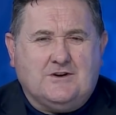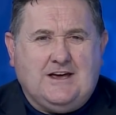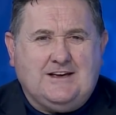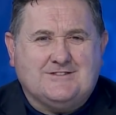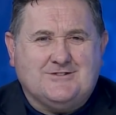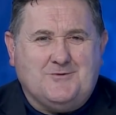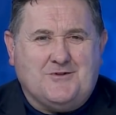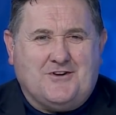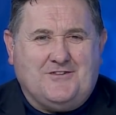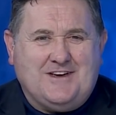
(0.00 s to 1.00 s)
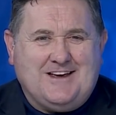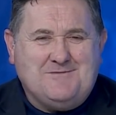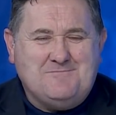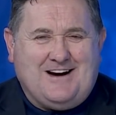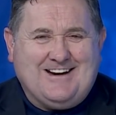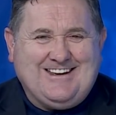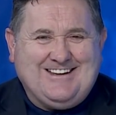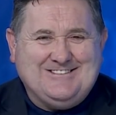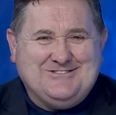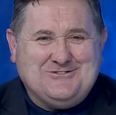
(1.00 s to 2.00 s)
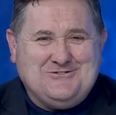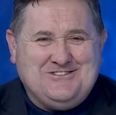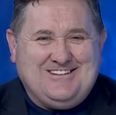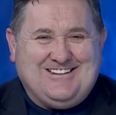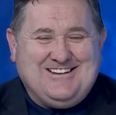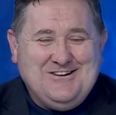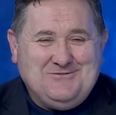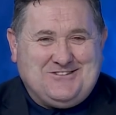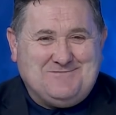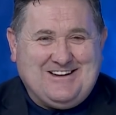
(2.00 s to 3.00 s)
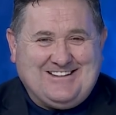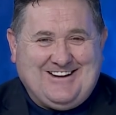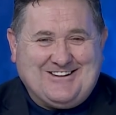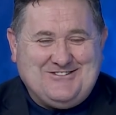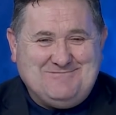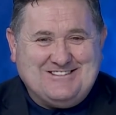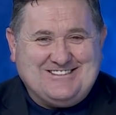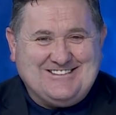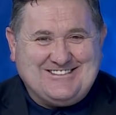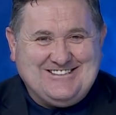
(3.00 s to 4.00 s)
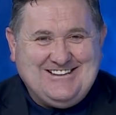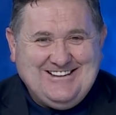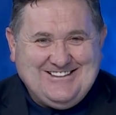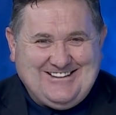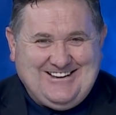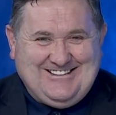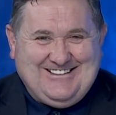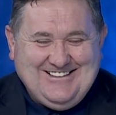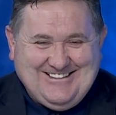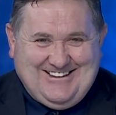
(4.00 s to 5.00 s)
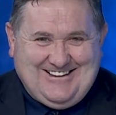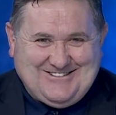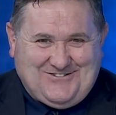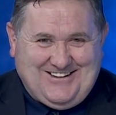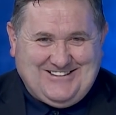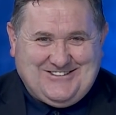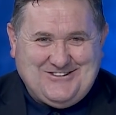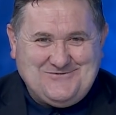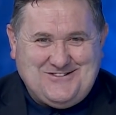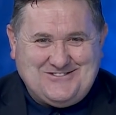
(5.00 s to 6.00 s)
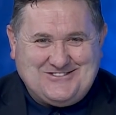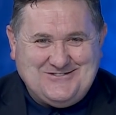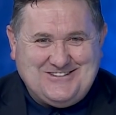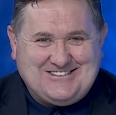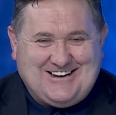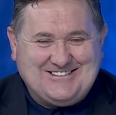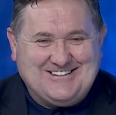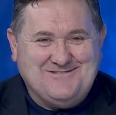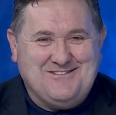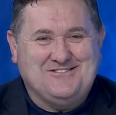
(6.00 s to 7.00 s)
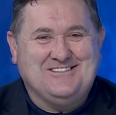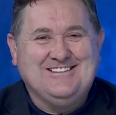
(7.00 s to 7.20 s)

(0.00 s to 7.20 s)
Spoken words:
Okay, so with Ruffy and Barry in tow, we should make that a competition. Let's find out what we're going to be chatting about.